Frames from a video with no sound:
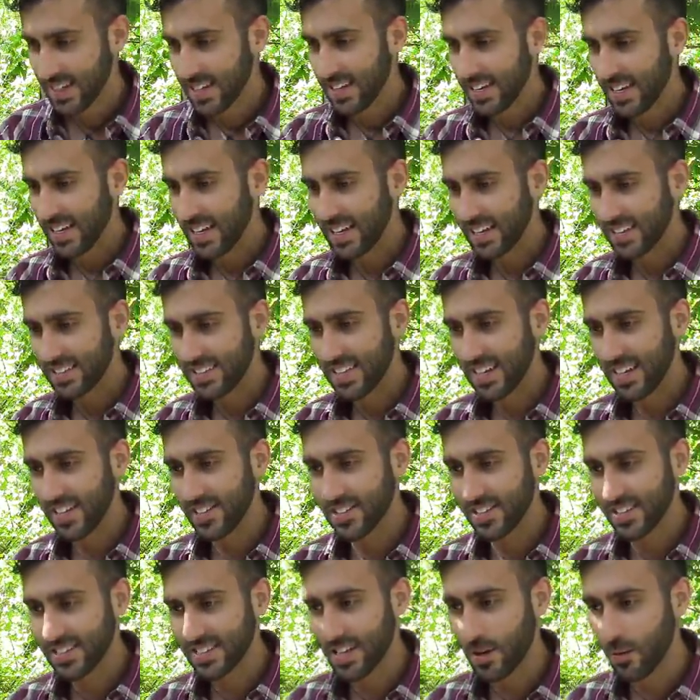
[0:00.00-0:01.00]
I tell
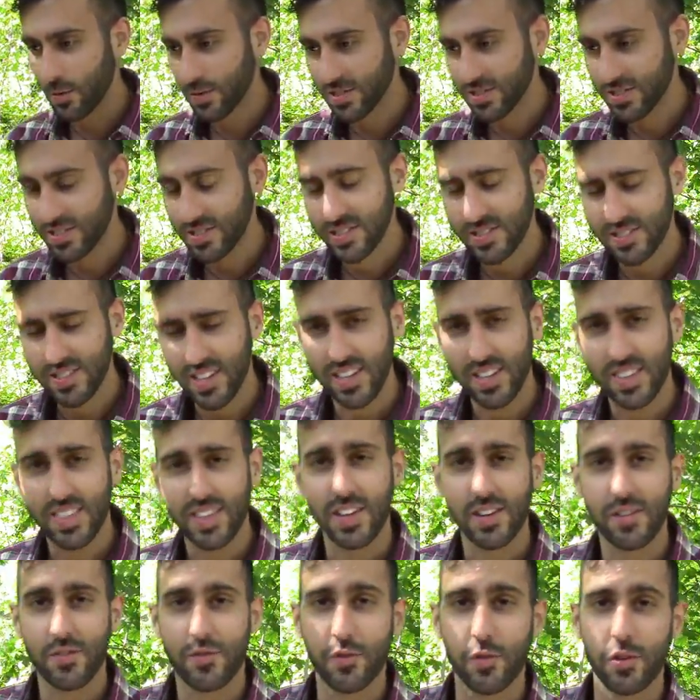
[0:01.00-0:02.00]
you because I was stuck
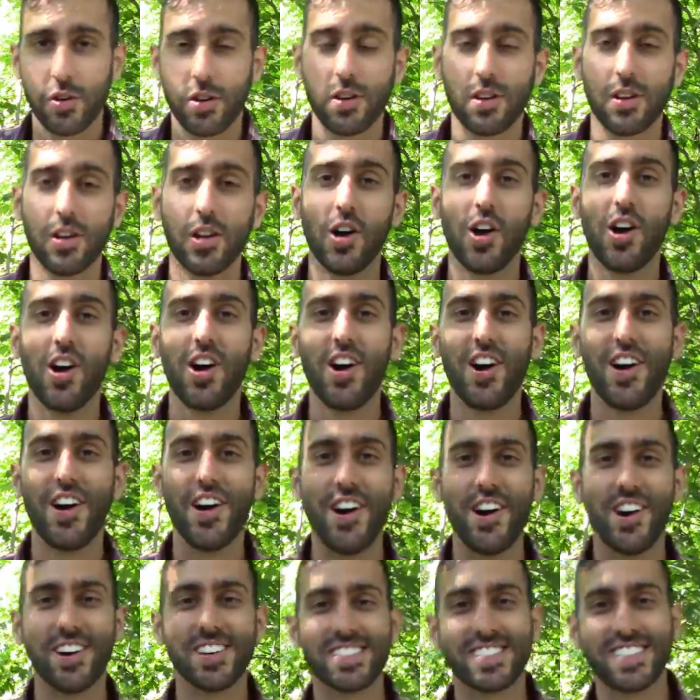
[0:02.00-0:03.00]
there for a
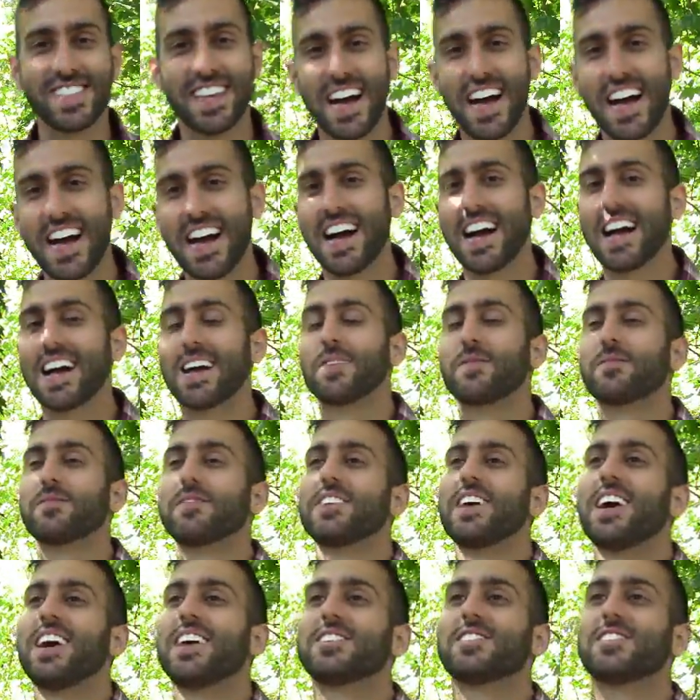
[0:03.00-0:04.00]
long
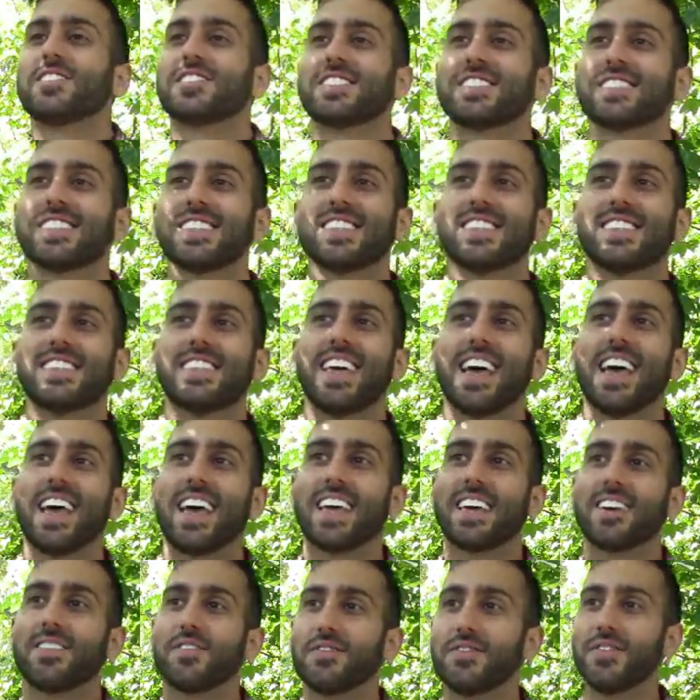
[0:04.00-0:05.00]
time, not just a
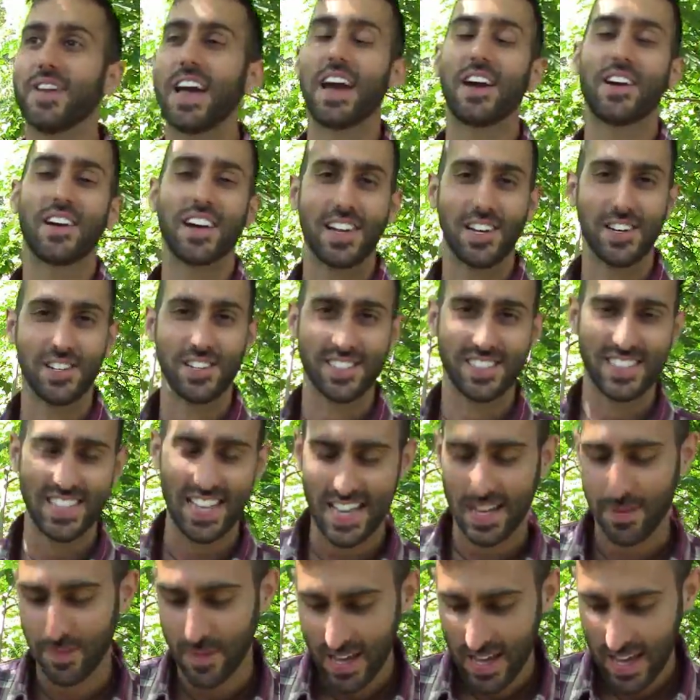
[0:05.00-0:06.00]
day, a very long
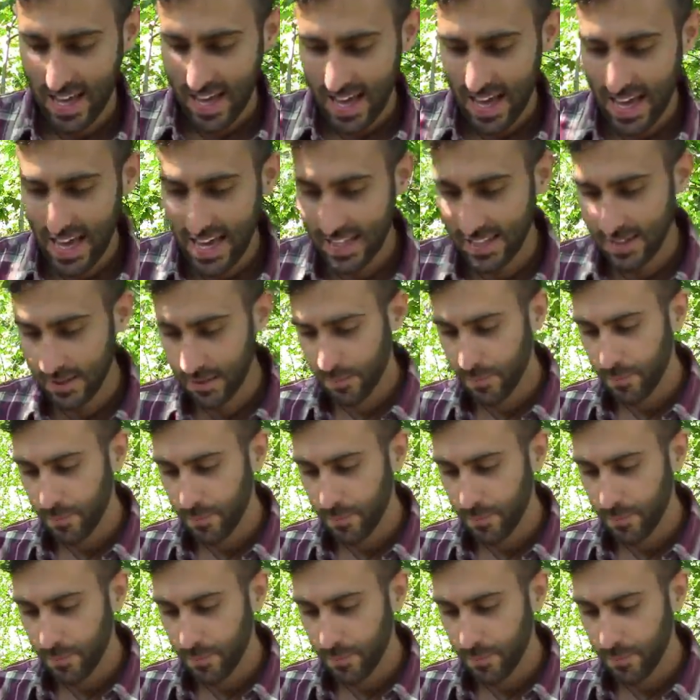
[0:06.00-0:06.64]
time. And